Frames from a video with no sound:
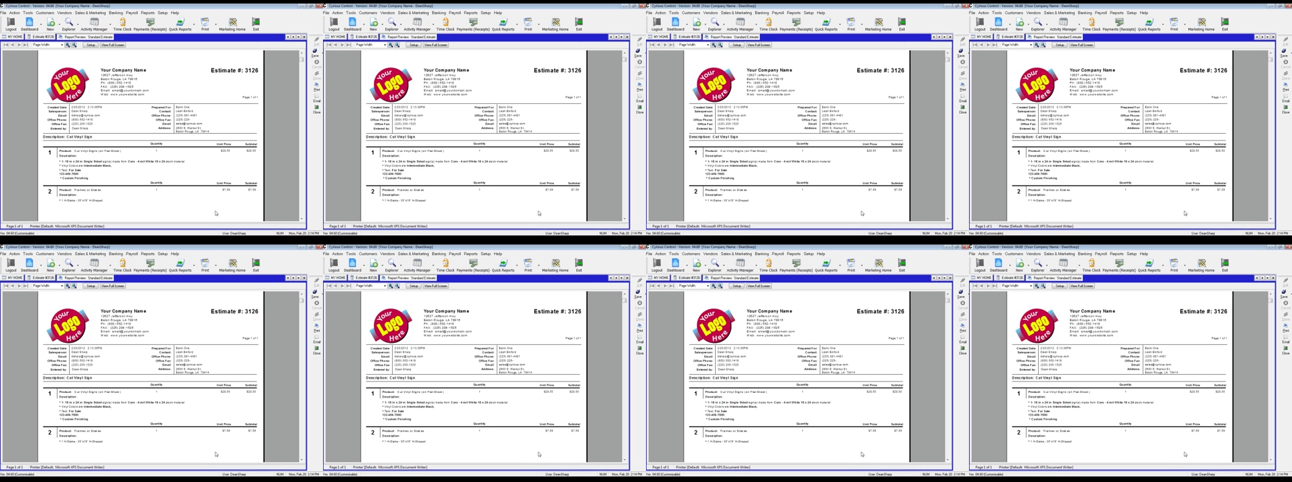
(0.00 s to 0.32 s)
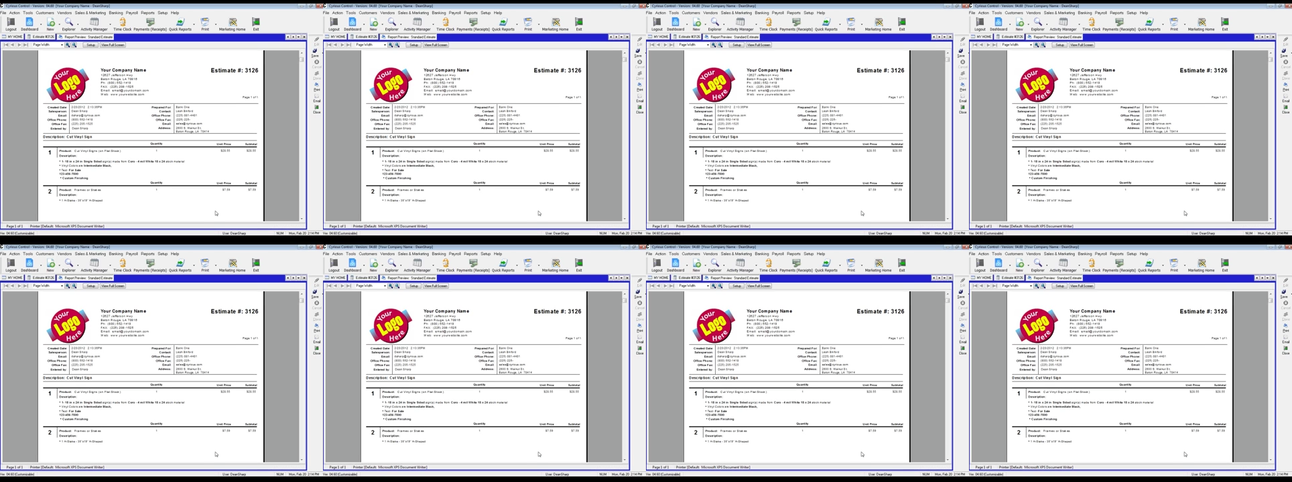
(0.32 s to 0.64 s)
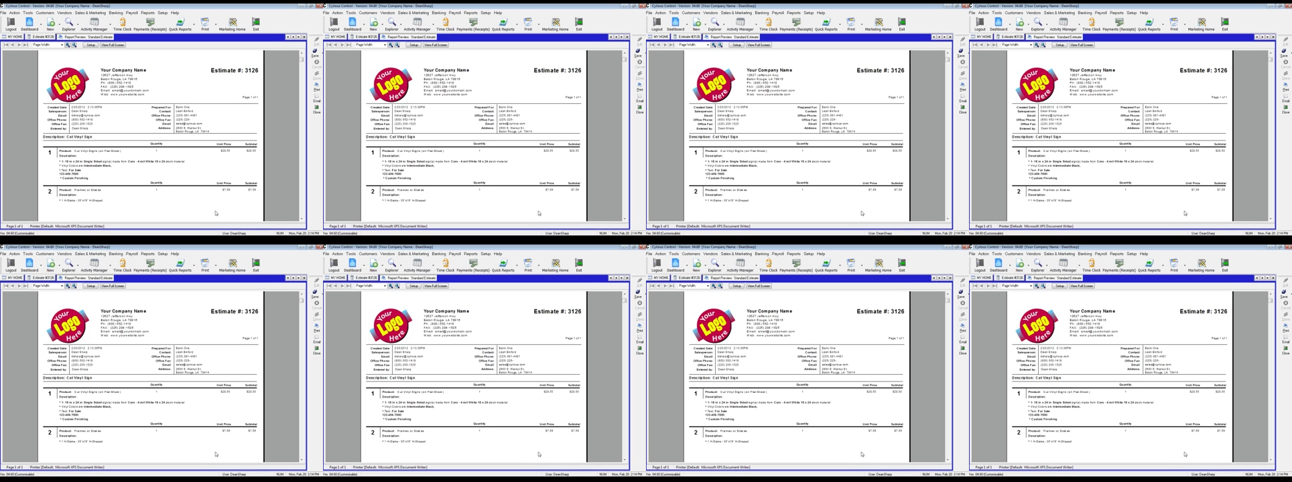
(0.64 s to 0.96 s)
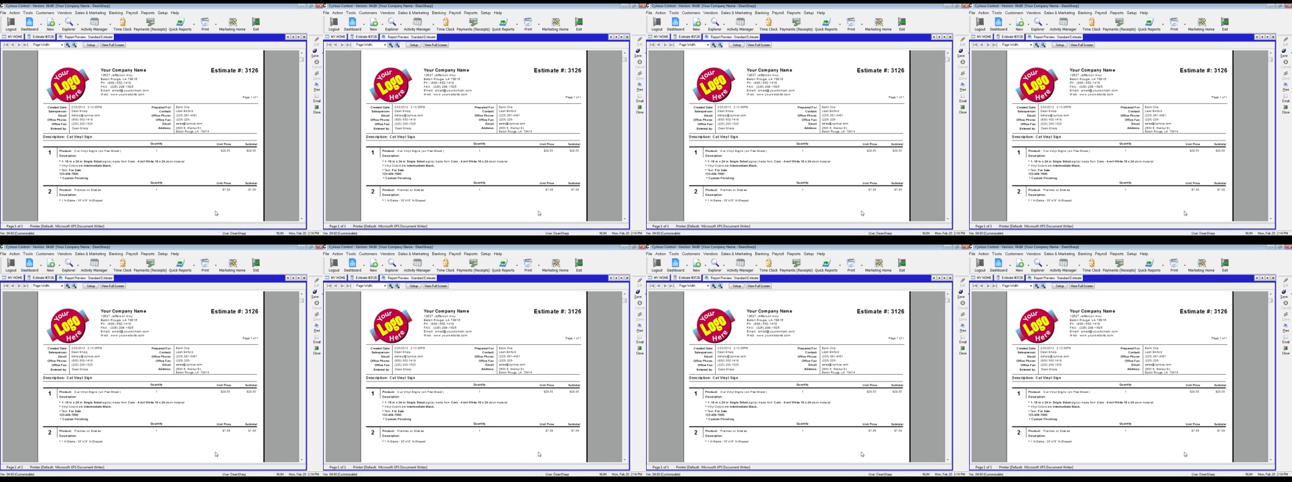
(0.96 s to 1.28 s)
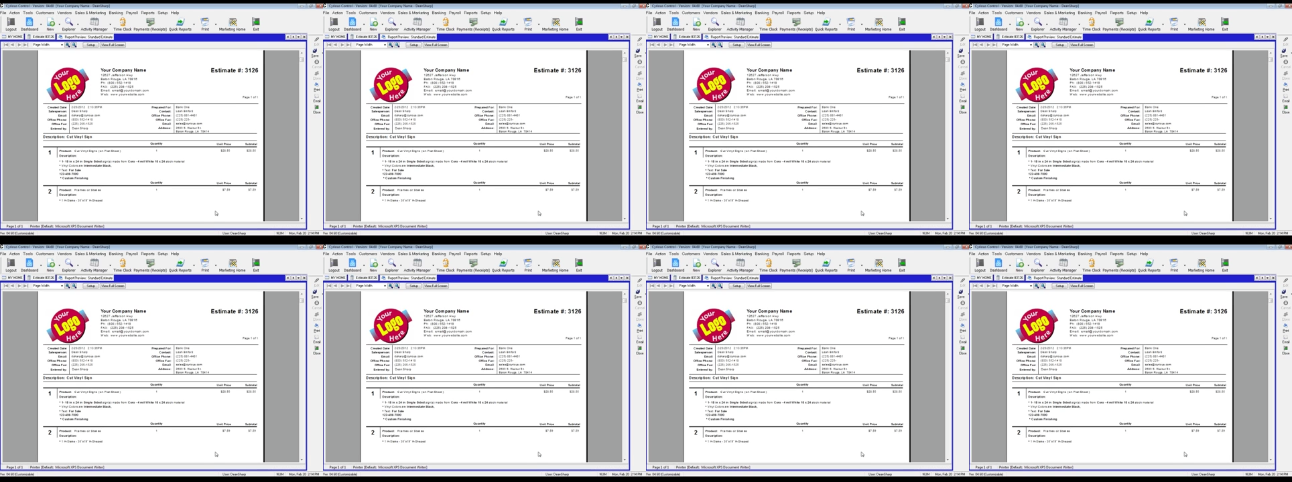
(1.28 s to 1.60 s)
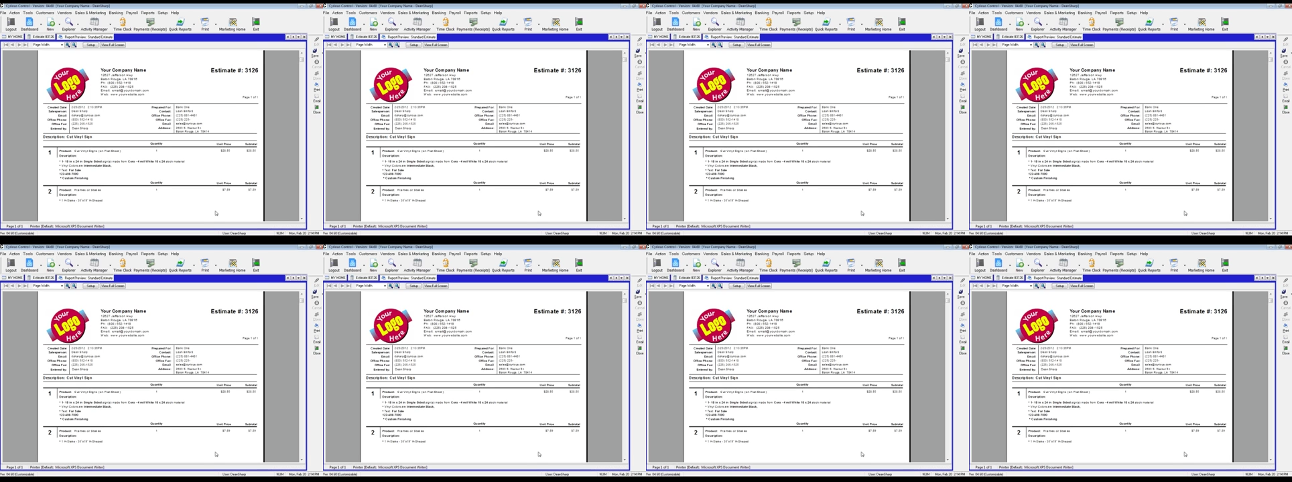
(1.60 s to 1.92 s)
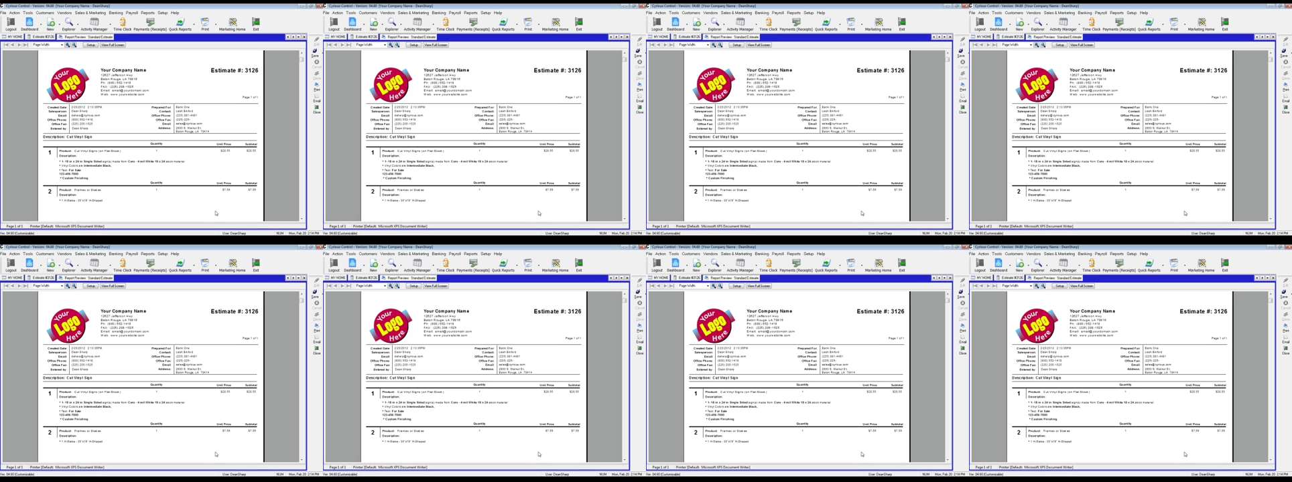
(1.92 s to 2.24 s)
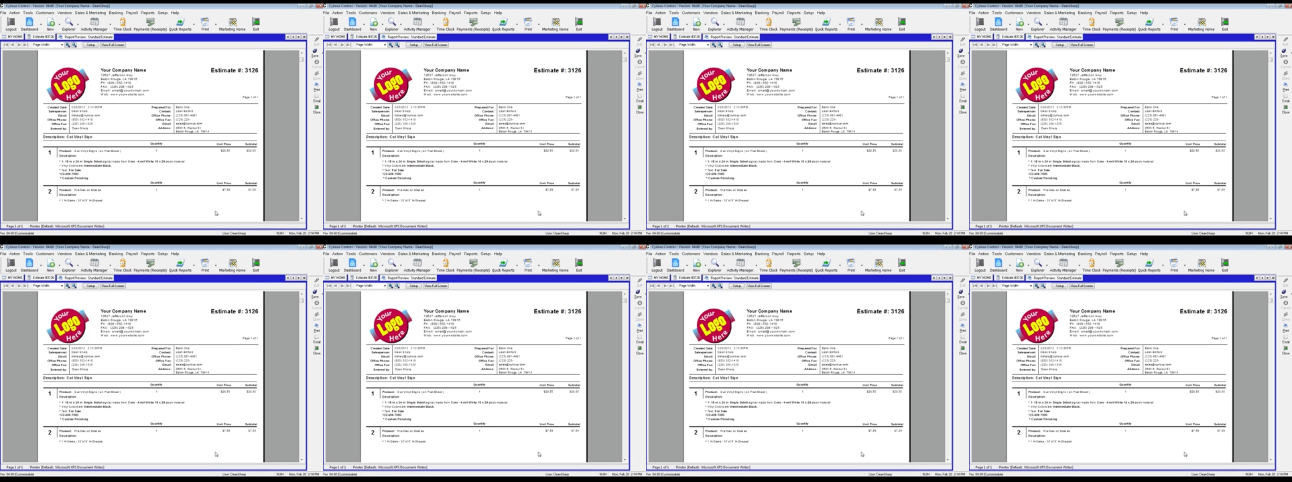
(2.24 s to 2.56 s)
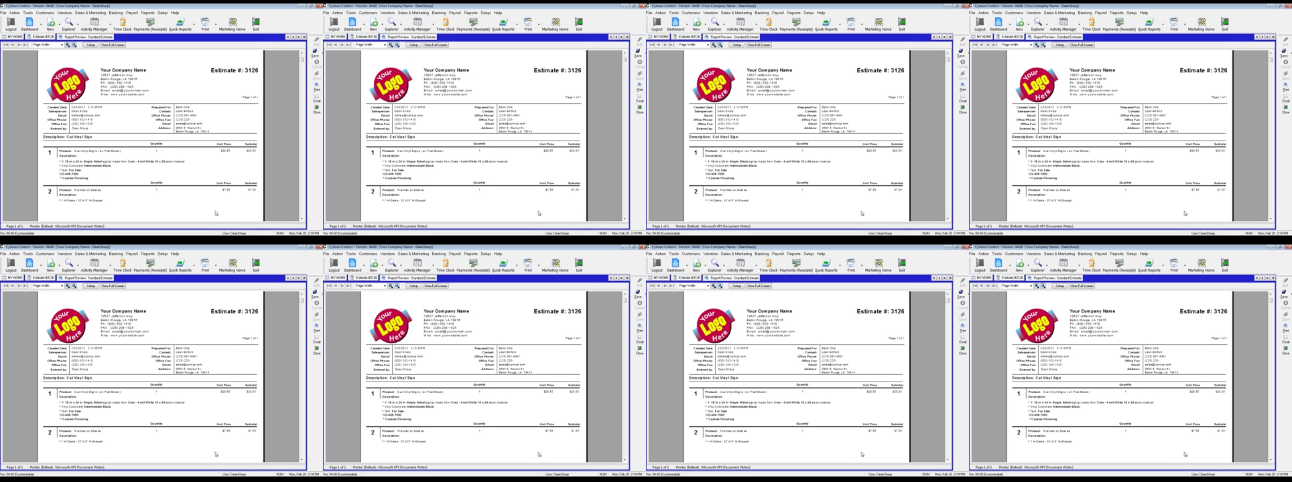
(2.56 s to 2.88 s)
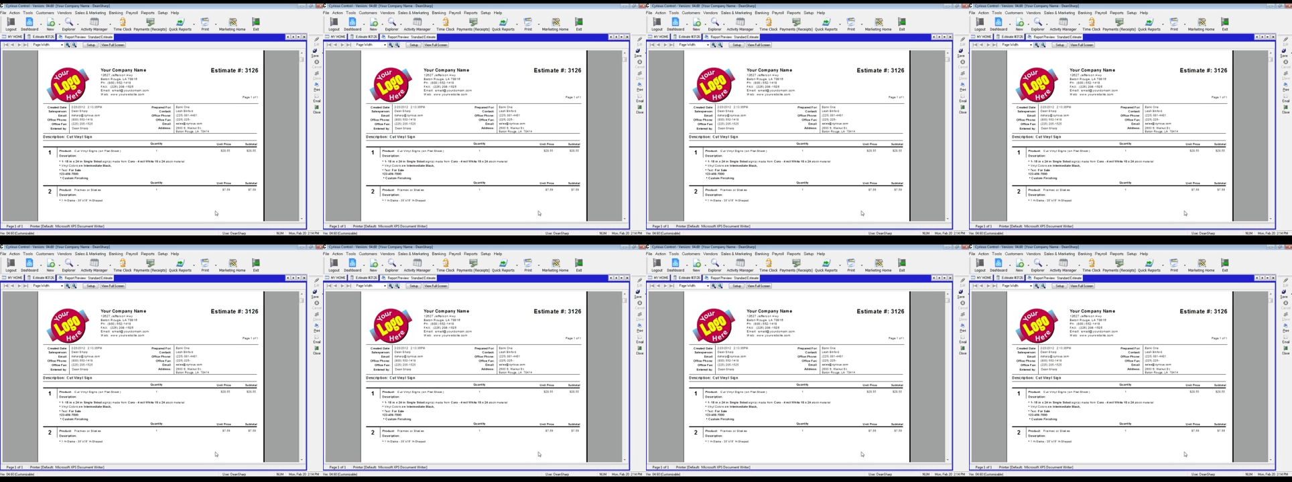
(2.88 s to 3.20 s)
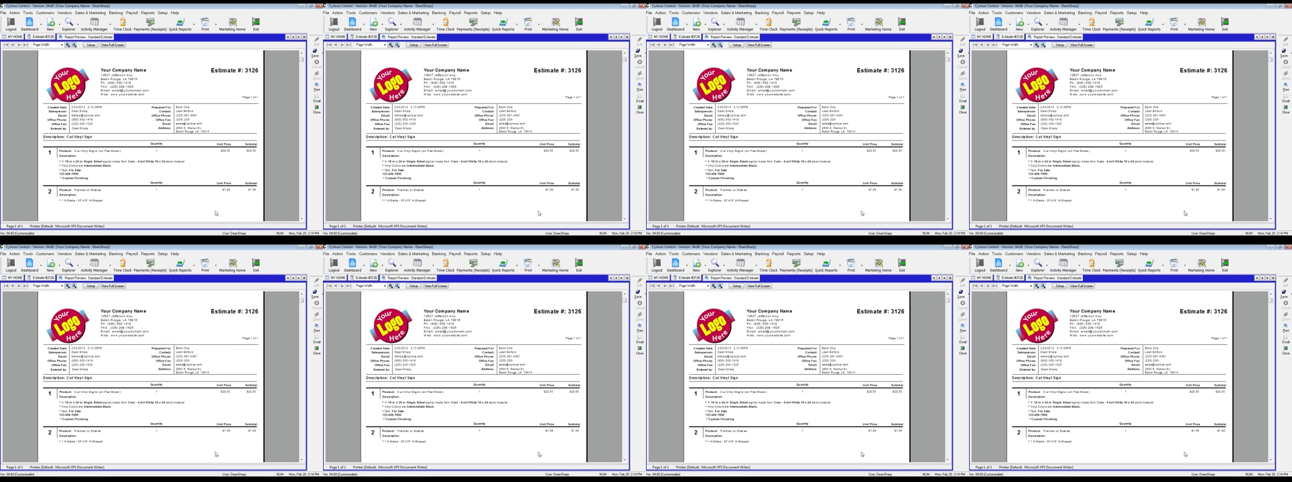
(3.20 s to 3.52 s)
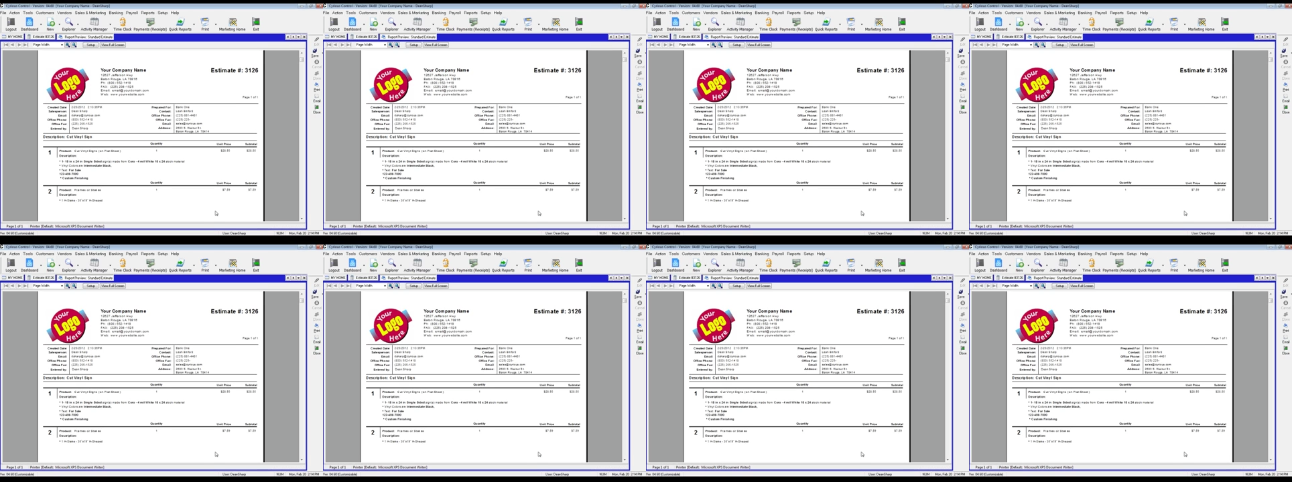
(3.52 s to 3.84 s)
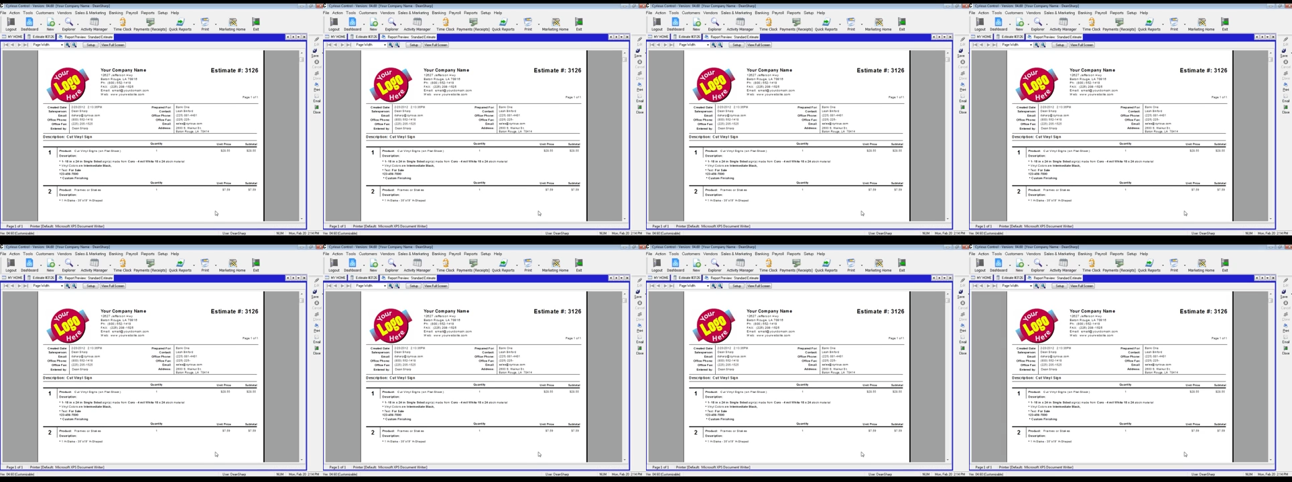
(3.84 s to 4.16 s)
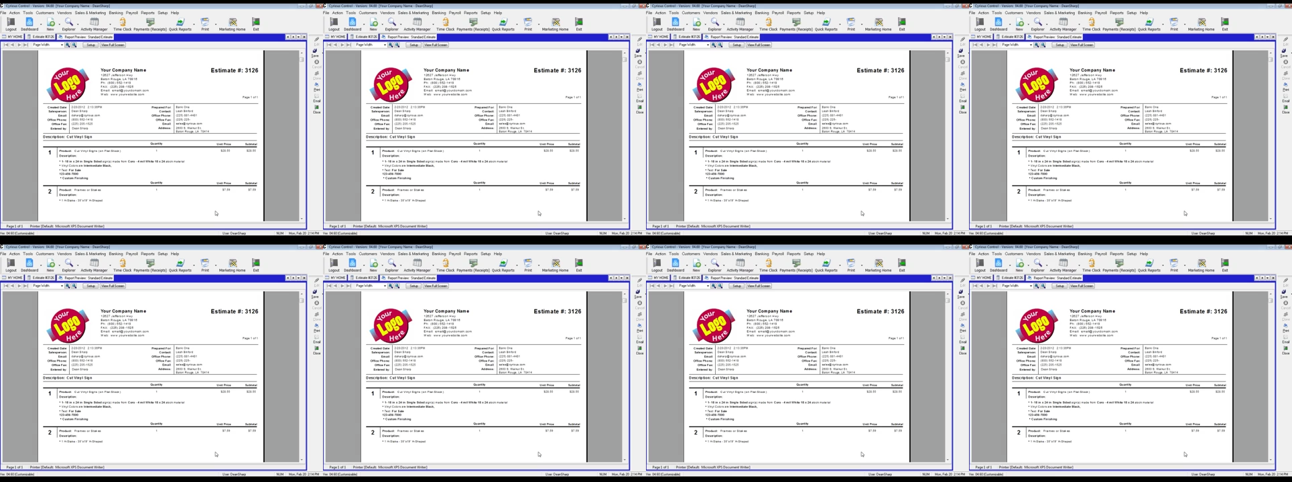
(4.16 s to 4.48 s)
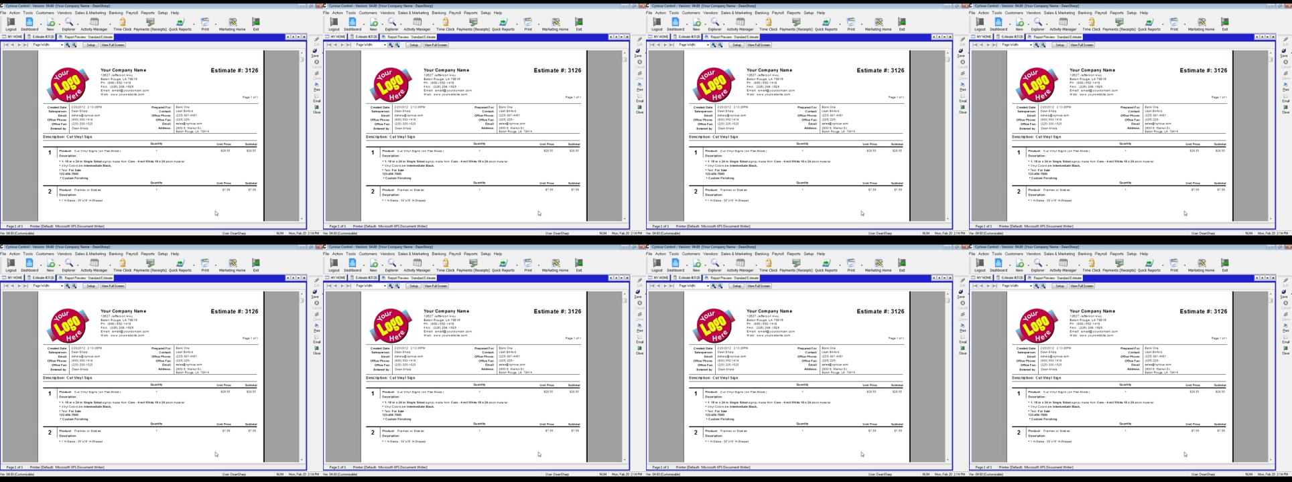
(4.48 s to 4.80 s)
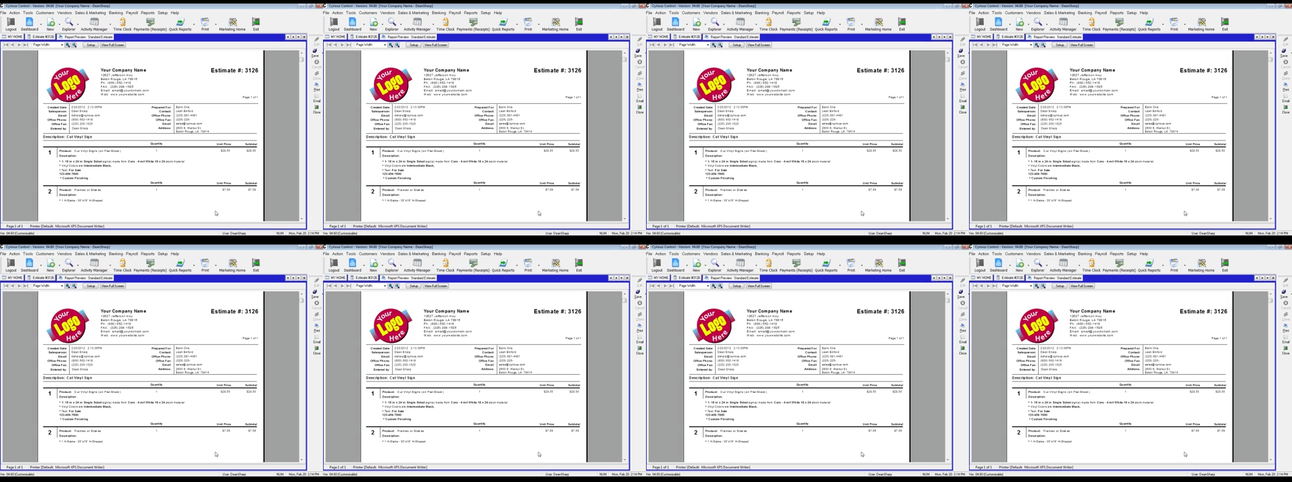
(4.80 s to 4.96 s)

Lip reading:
[unreadable: no face in view]